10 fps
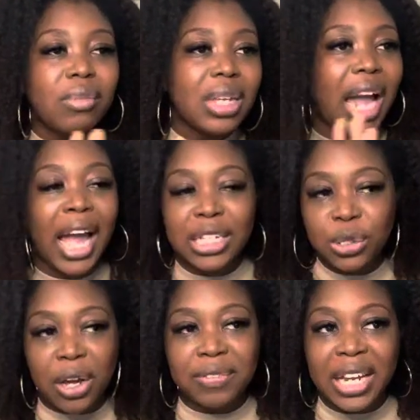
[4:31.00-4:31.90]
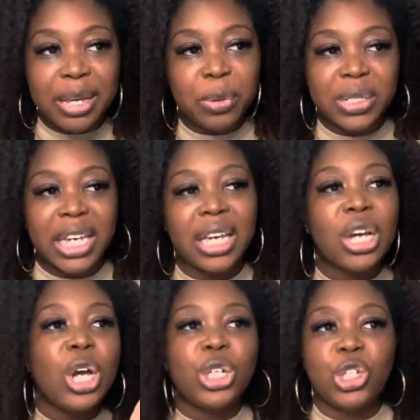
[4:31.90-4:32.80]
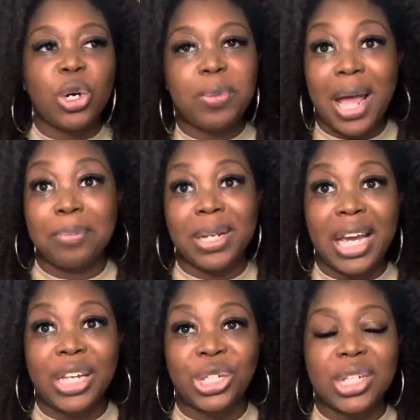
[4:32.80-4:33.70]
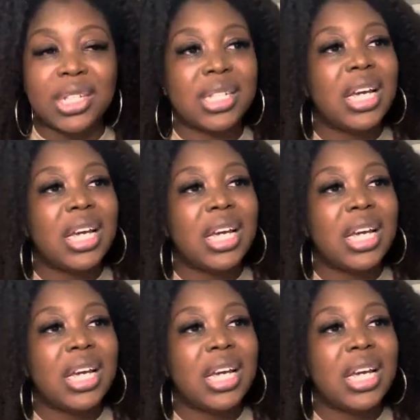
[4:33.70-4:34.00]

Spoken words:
and I've labeled it job applications.